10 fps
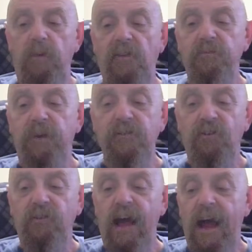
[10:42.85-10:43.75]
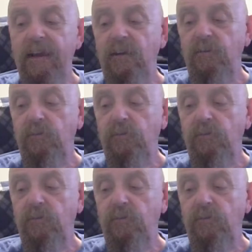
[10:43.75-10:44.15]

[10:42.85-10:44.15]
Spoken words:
As much as lag